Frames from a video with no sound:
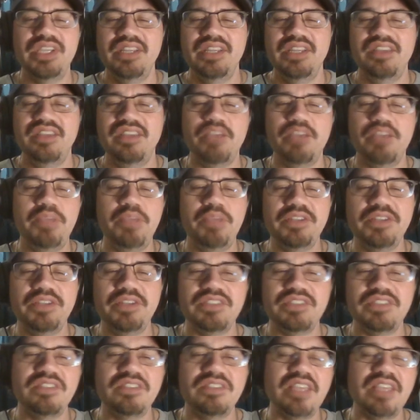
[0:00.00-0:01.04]
Doug
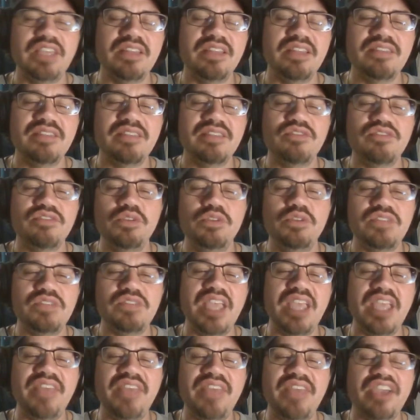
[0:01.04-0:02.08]
Peterson said
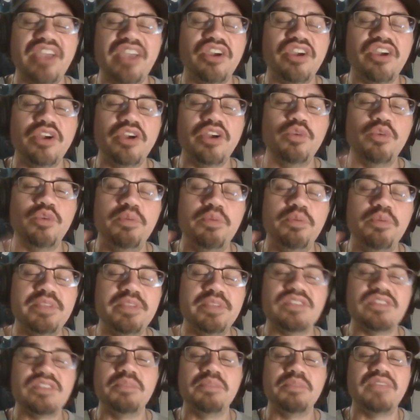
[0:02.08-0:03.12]
Tuesday that Kirk will miss
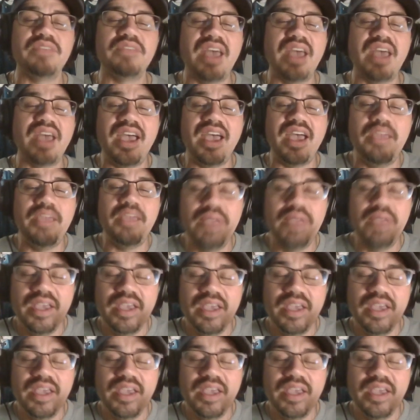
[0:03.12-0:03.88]
some time